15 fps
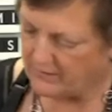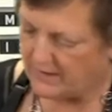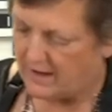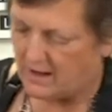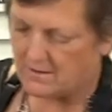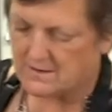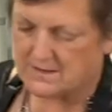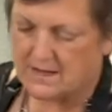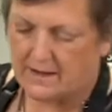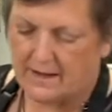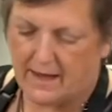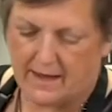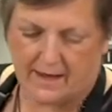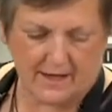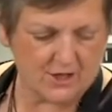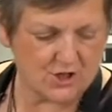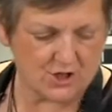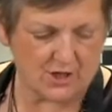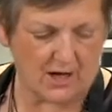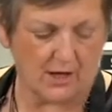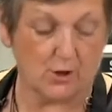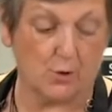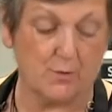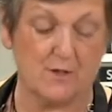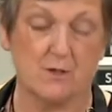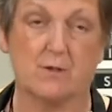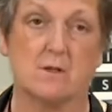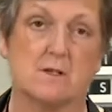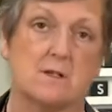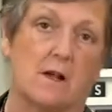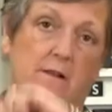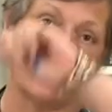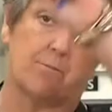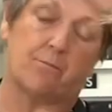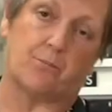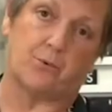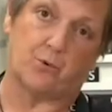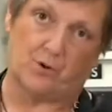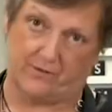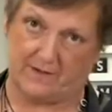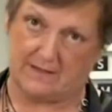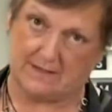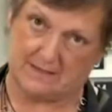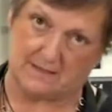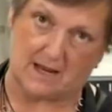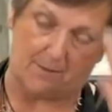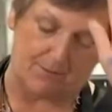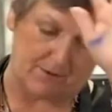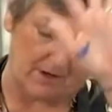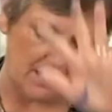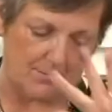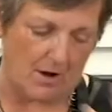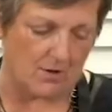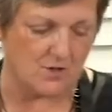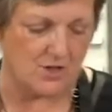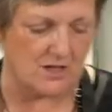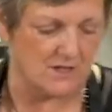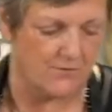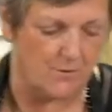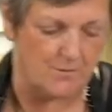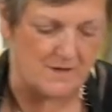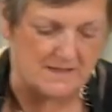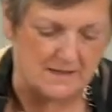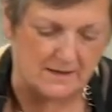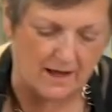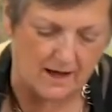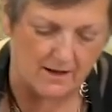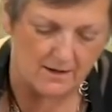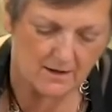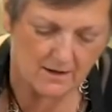the outside edge, and you would do this on the previous step, and I apologize for missing that.